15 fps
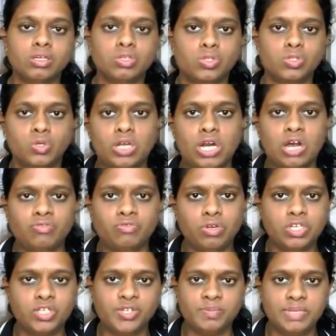So,
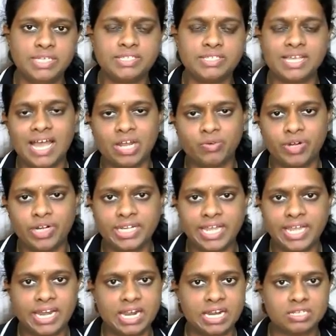graphology means
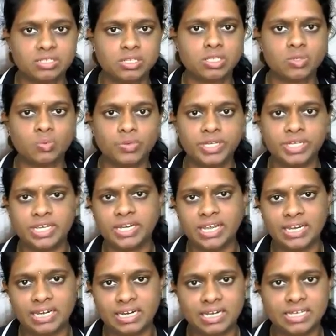handwriting analysis. We can
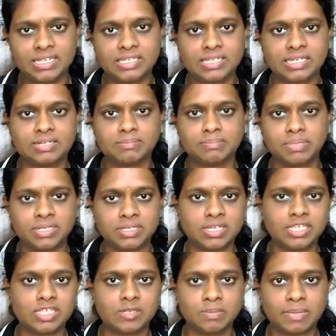analyze a
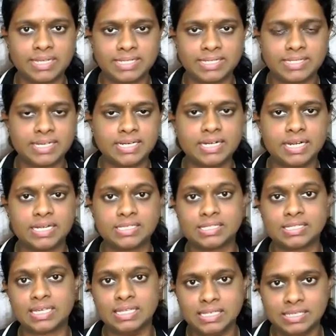person's mindset and
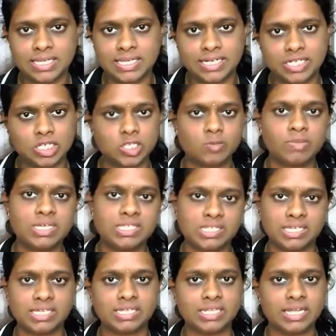skill set just by
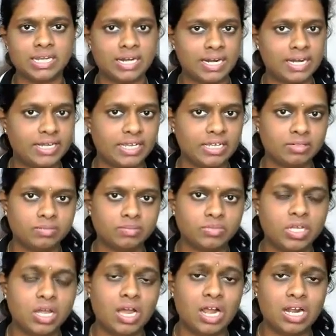seeing their writing.
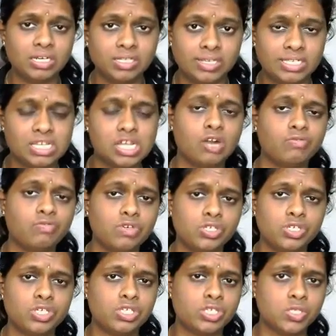And this
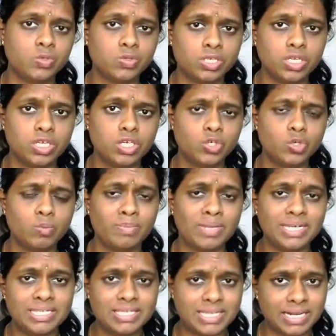graphology is using into
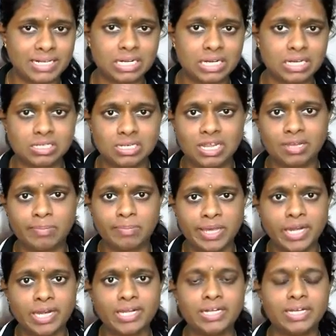many sectors like
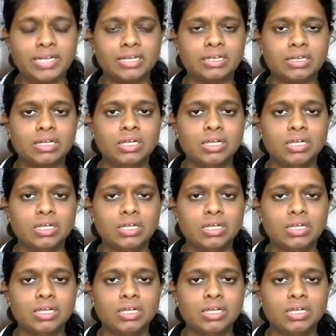parenting,